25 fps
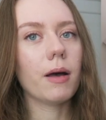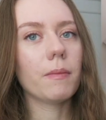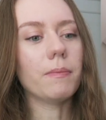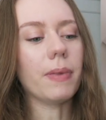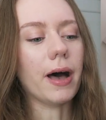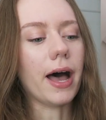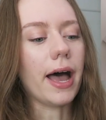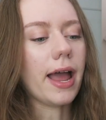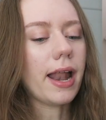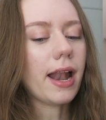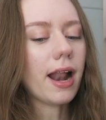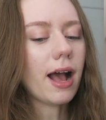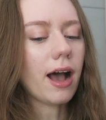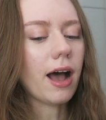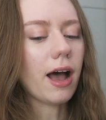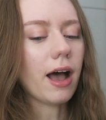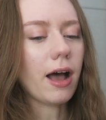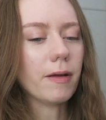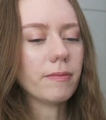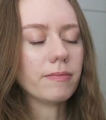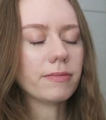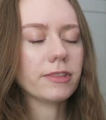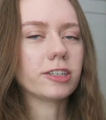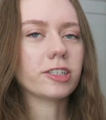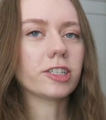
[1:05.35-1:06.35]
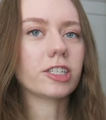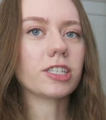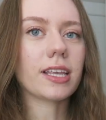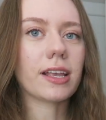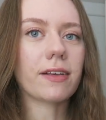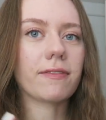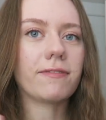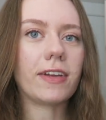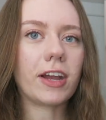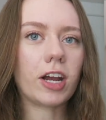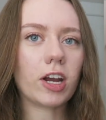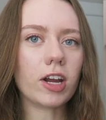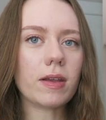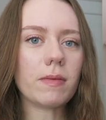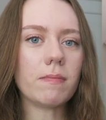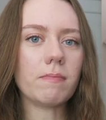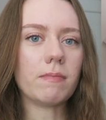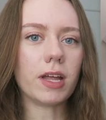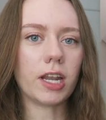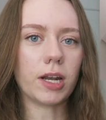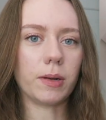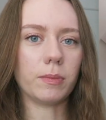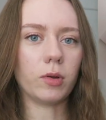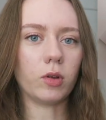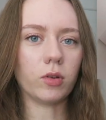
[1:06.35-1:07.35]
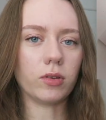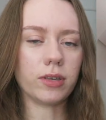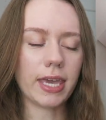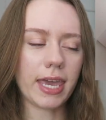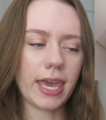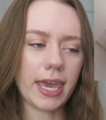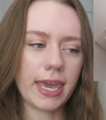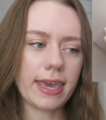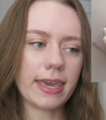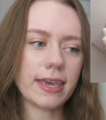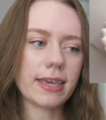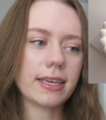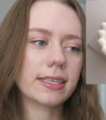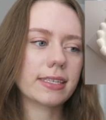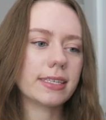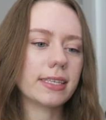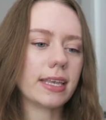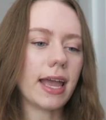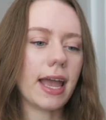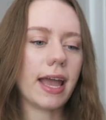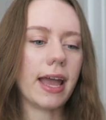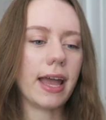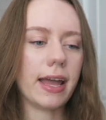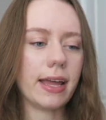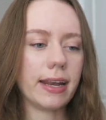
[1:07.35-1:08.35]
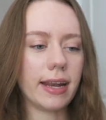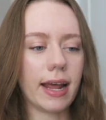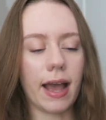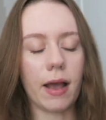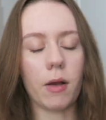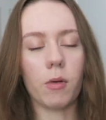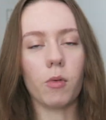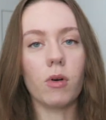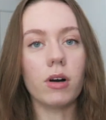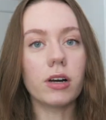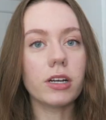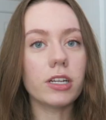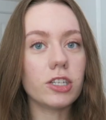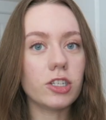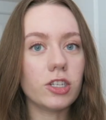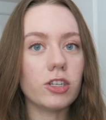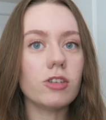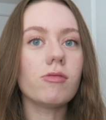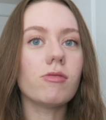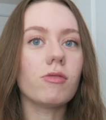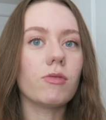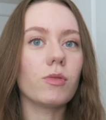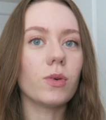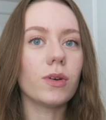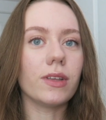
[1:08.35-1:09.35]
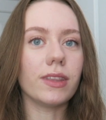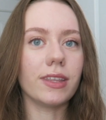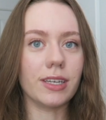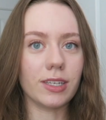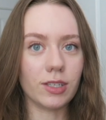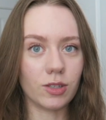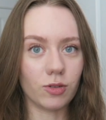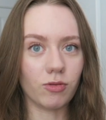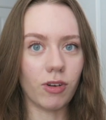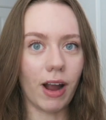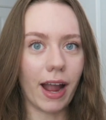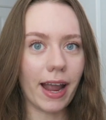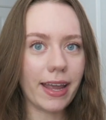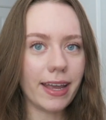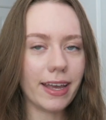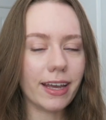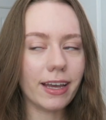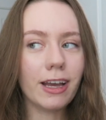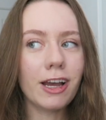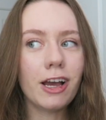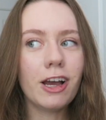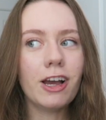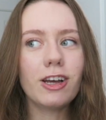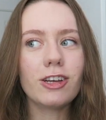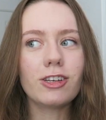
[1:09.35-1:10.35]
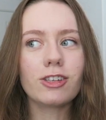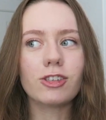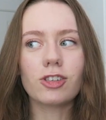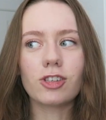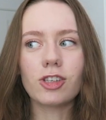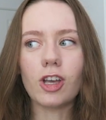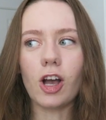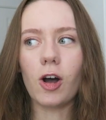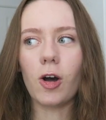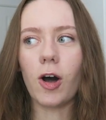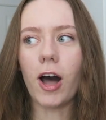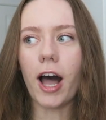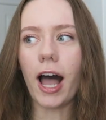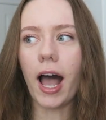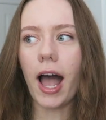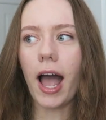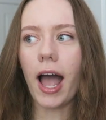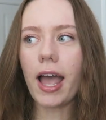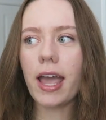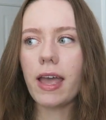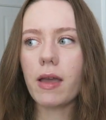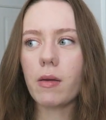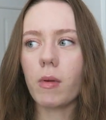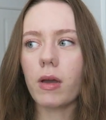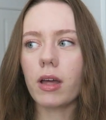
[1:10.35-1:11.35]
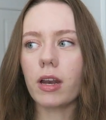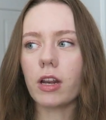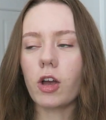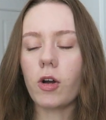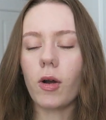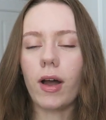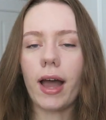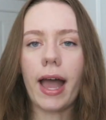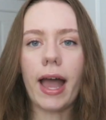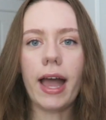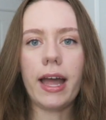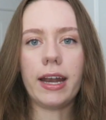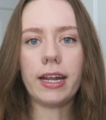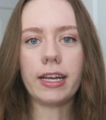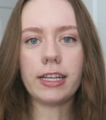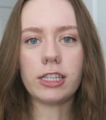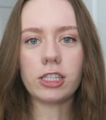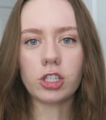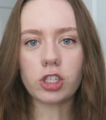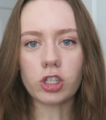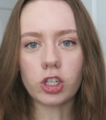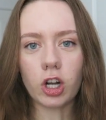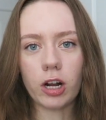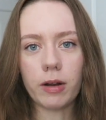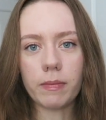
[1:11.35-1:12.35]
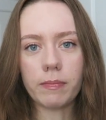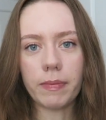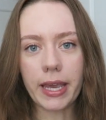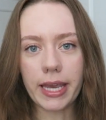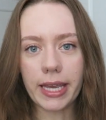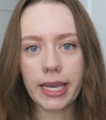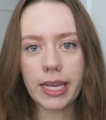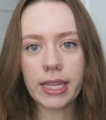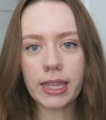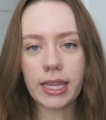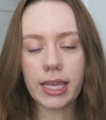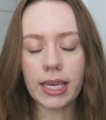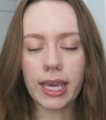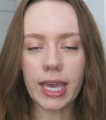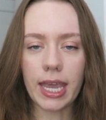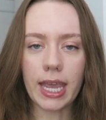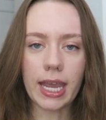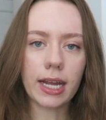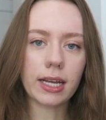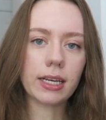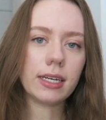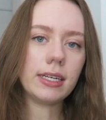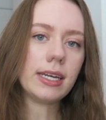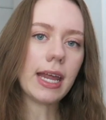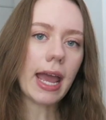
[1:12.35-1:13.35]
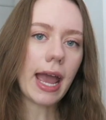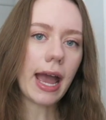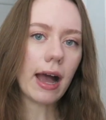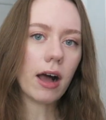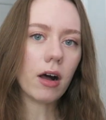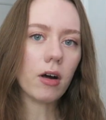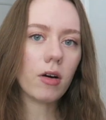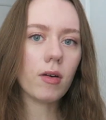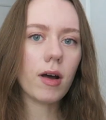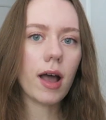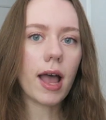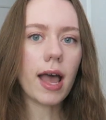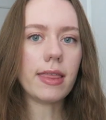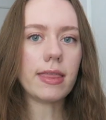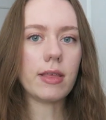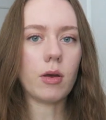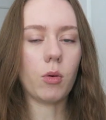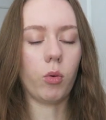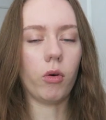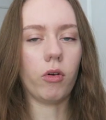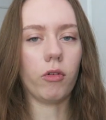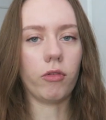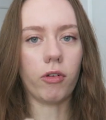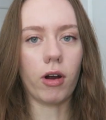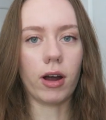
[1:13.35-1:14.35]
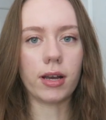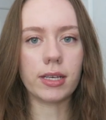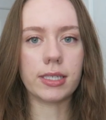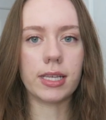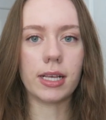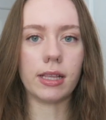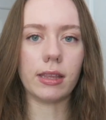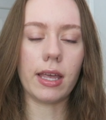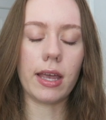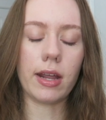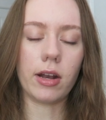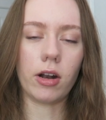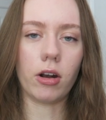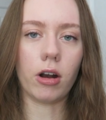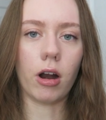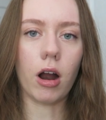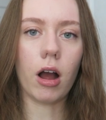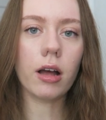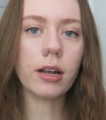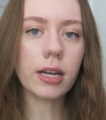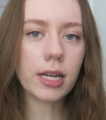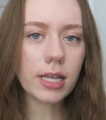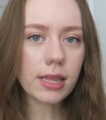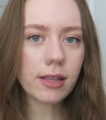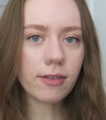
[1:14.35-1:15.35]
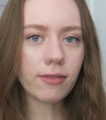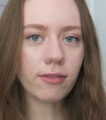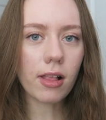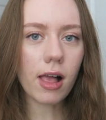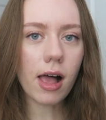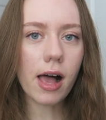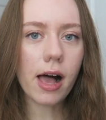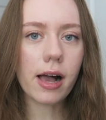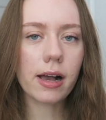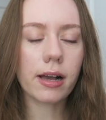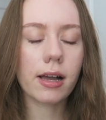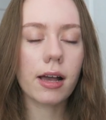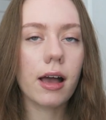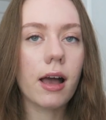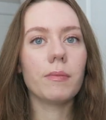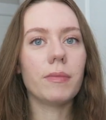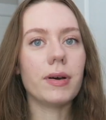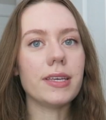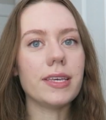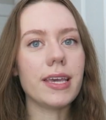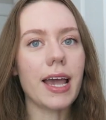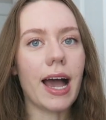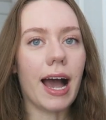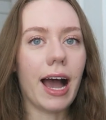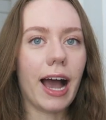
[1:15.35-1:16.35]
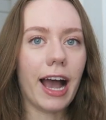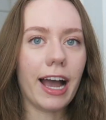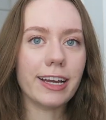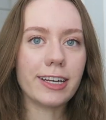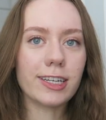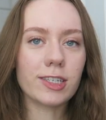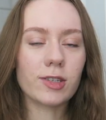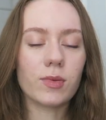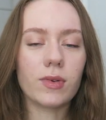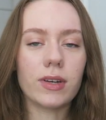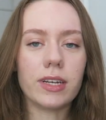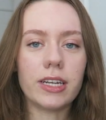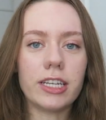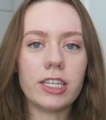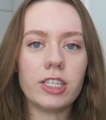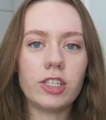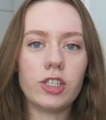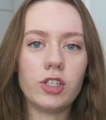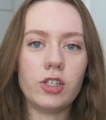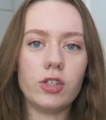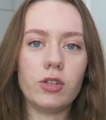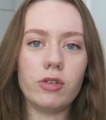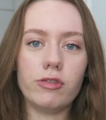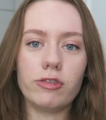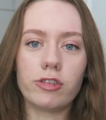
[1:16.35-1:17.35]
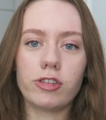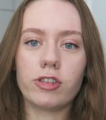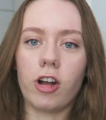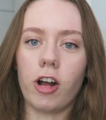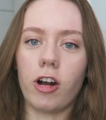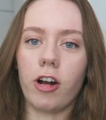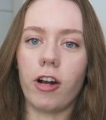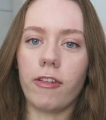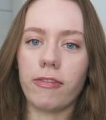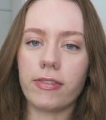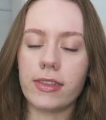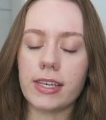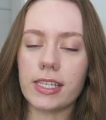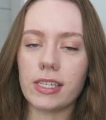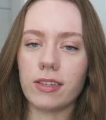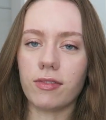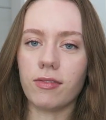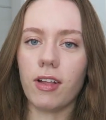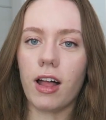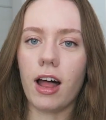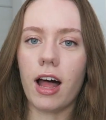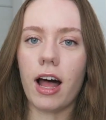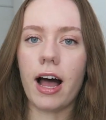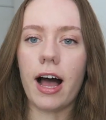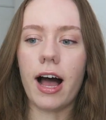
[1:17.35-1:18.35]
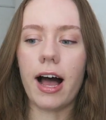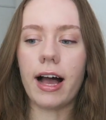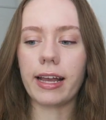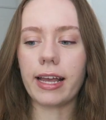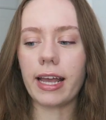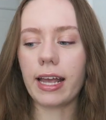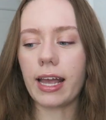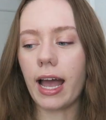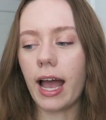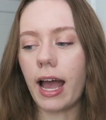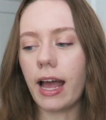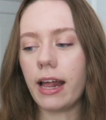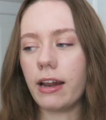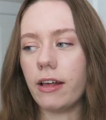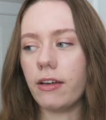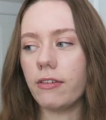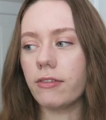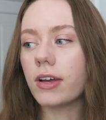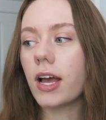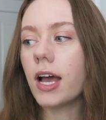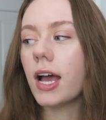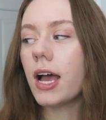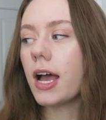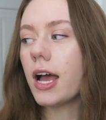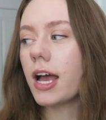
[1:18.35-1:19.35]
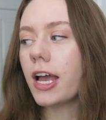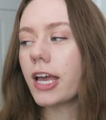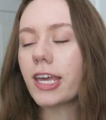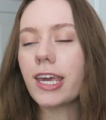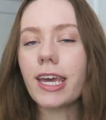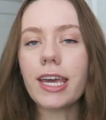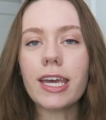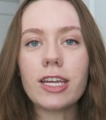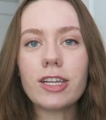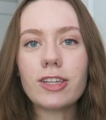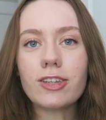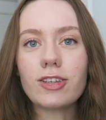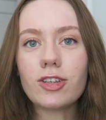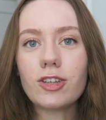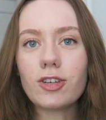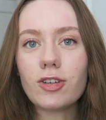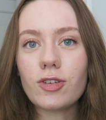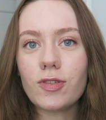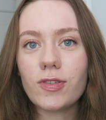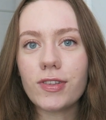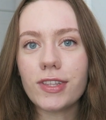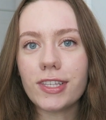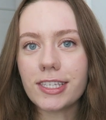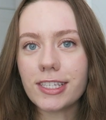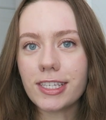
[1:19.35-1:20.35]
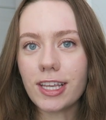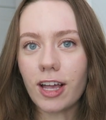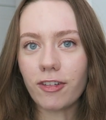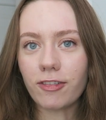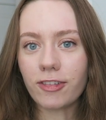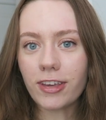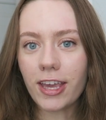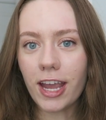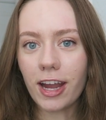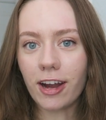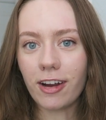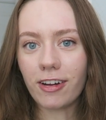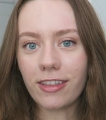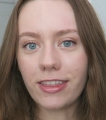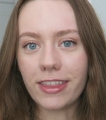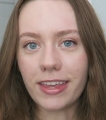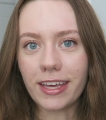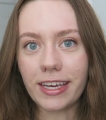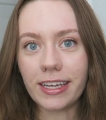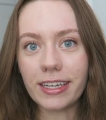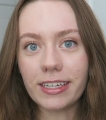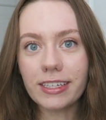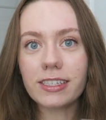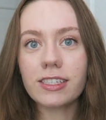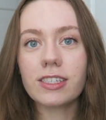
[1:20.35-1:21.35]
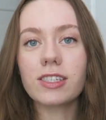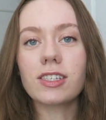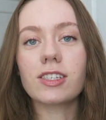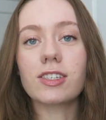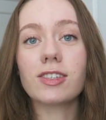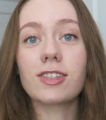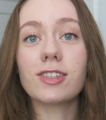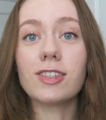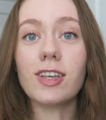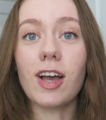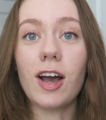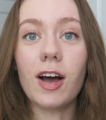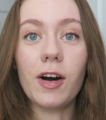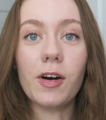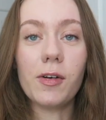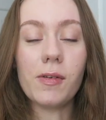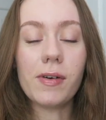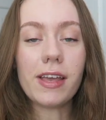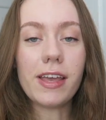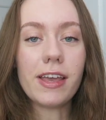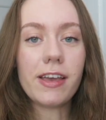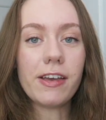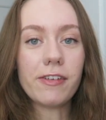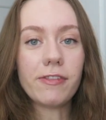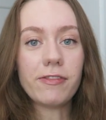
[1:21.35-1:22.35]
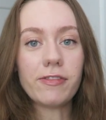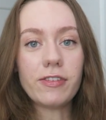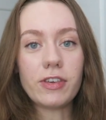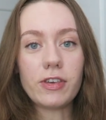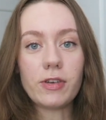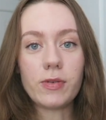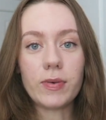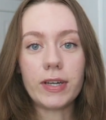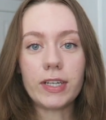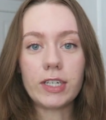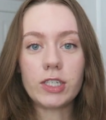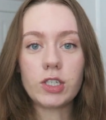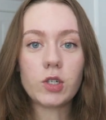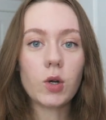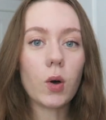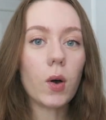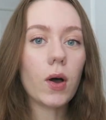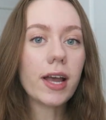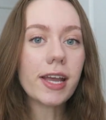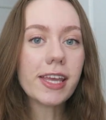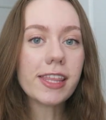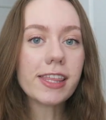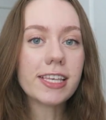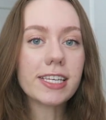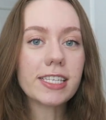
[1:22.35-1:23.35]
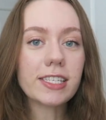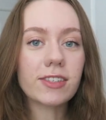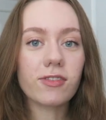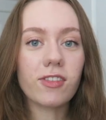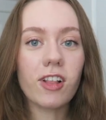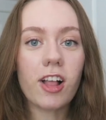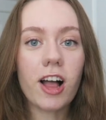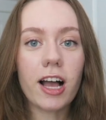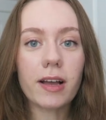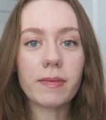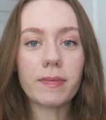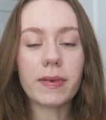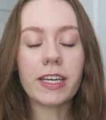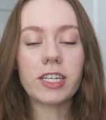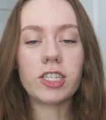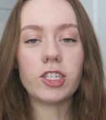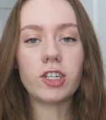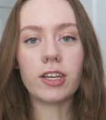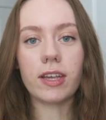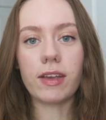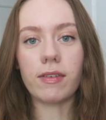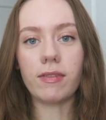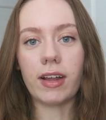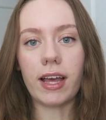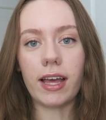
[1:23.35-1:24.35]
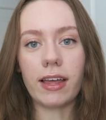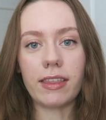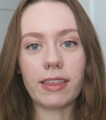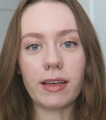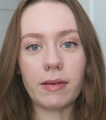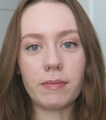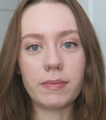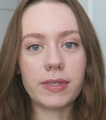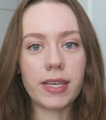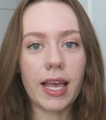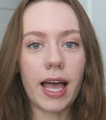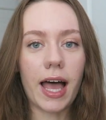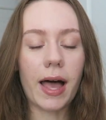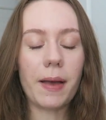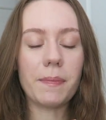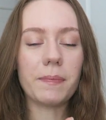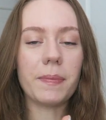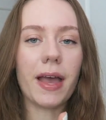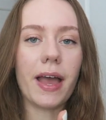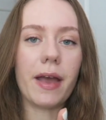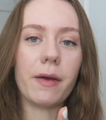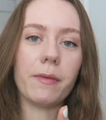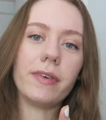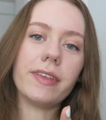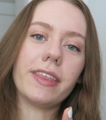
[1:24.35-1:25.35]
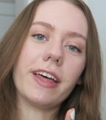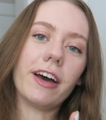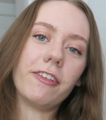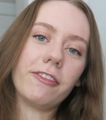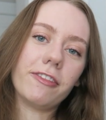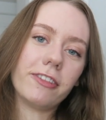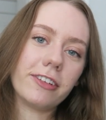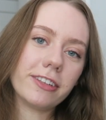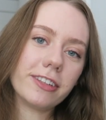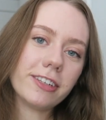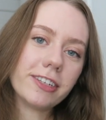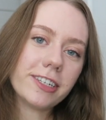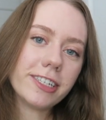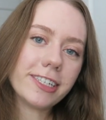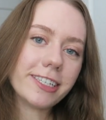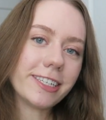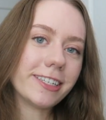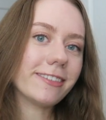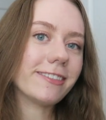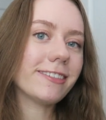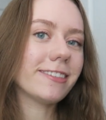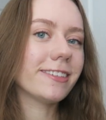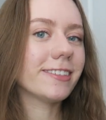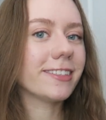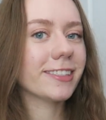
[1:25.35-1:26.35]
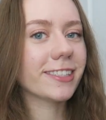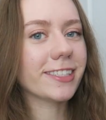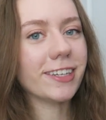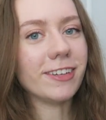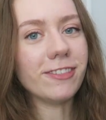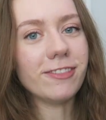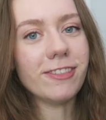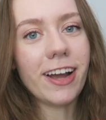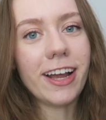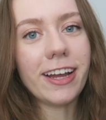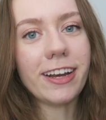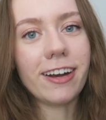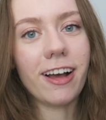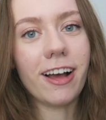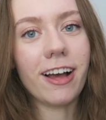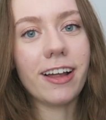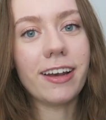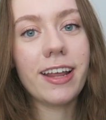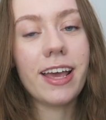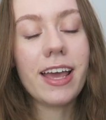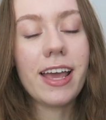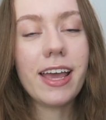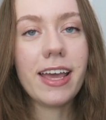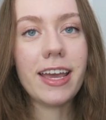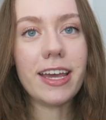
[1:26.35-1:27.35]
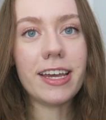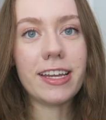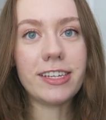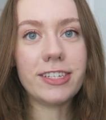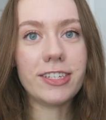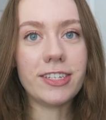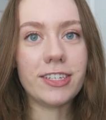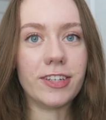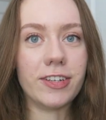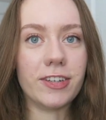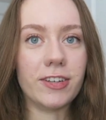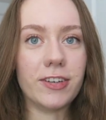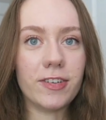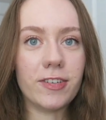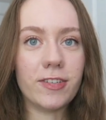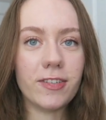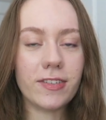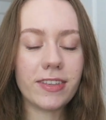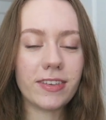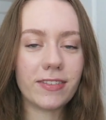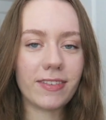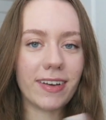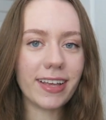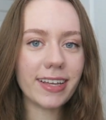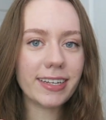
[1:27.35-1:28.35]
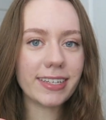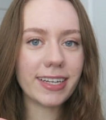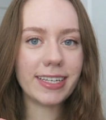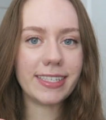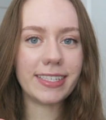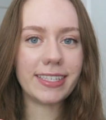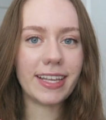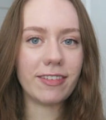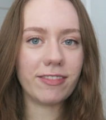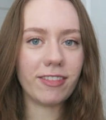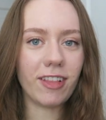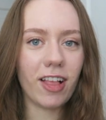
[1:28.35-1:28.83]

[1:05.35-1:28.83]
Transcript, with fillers: But um, they're just like very minimal cakes and I want to do this right. So I am going to go ahead and start baking the cake now and then we'll frost it later on in the vlog. But yeah, I just wanted to start off this vlog and kind of get into the self-care things. So if you enjoyed this vlog, make sure you give it a thumbs up. And without further ado, let's get right on into the Valentine's Day